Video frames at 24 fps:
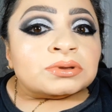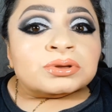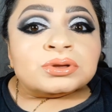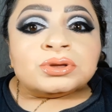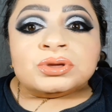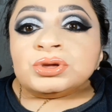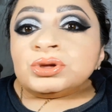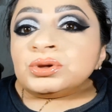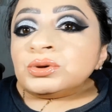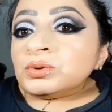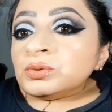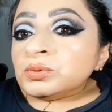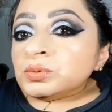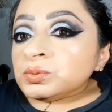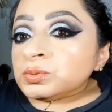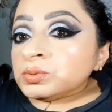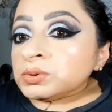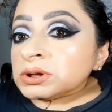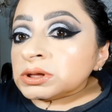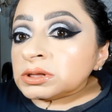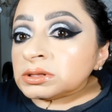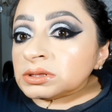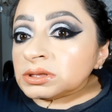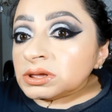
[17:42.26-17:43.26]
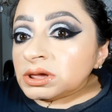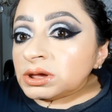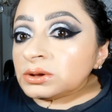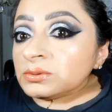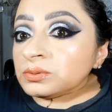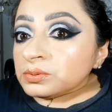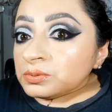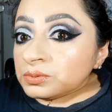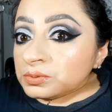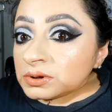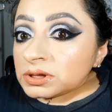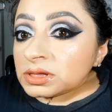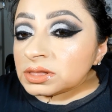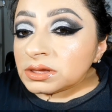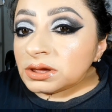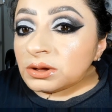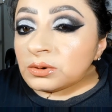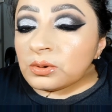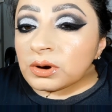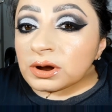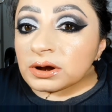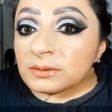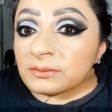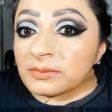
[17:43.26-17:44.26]
You really
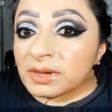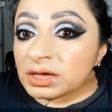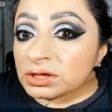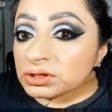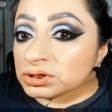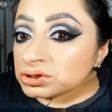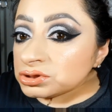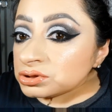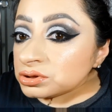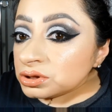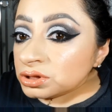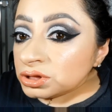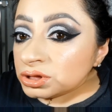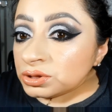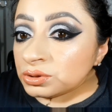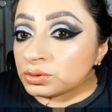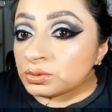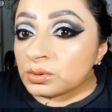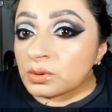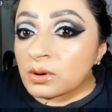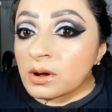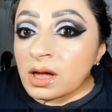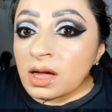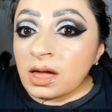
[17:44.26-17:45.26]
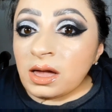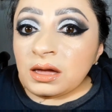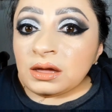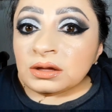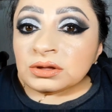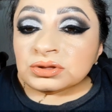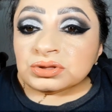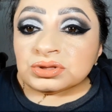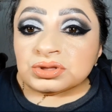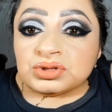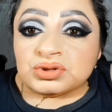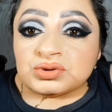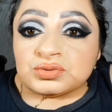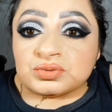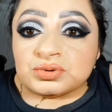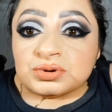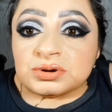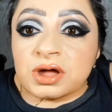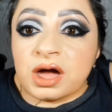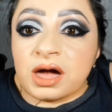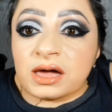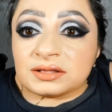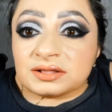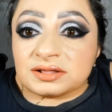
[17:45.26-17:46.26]
want to make sure you do
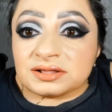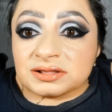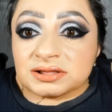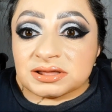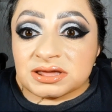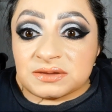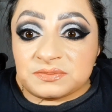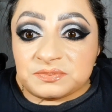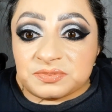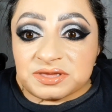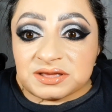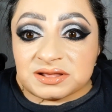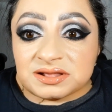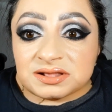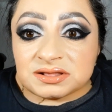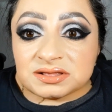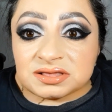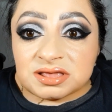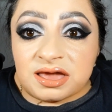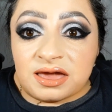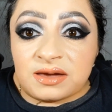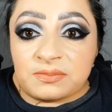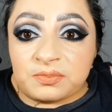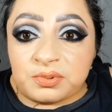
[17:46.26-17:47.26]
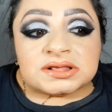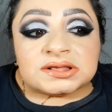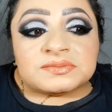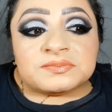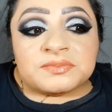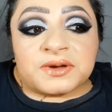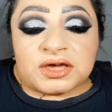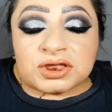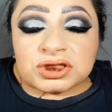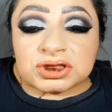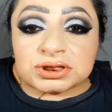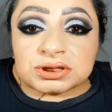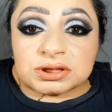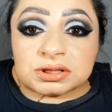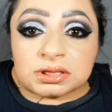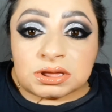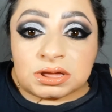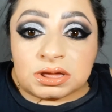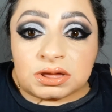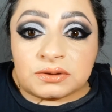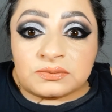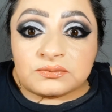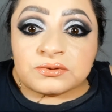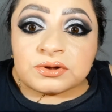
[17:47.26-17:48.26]
not skip this step,
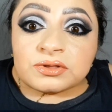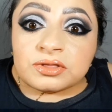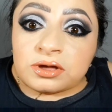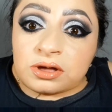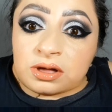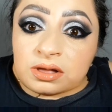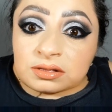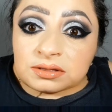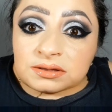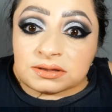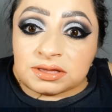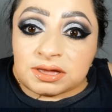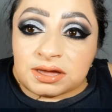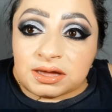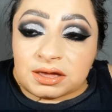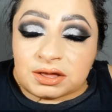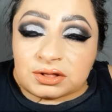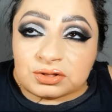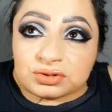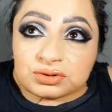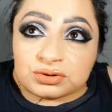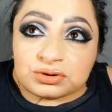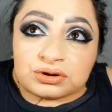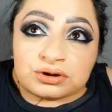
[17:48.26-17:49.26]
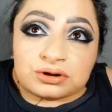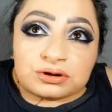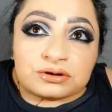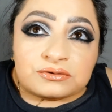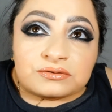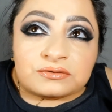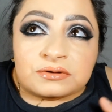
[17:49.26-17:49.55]
especially for the holidays, or